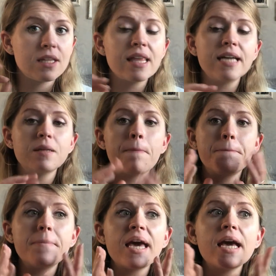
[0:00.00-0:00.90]
So there's a
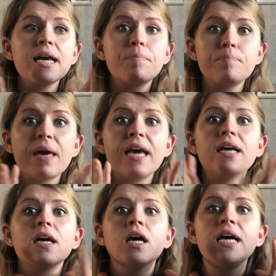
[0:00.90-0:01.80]
big,
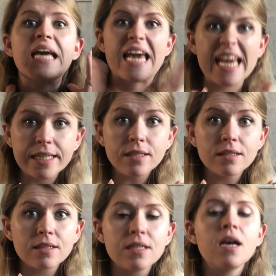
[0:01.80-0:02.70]
big
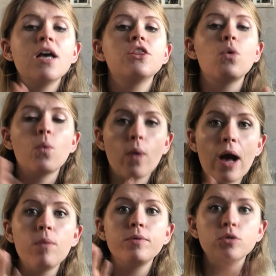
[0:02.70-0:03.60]
hint that will
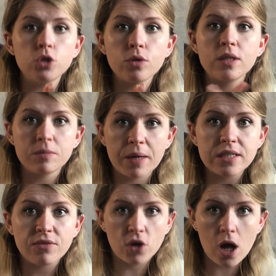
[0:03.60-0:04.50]
help you do this
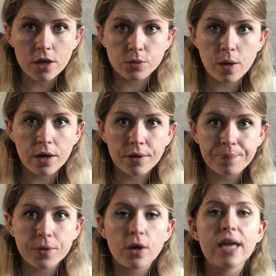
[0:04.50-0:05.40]
piece of classwork.
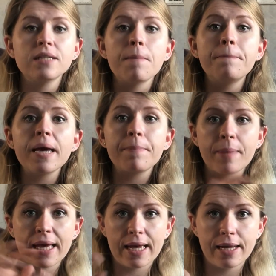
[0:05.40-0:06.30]
Okay, so big
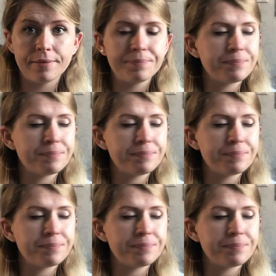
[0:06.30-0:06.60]
hint.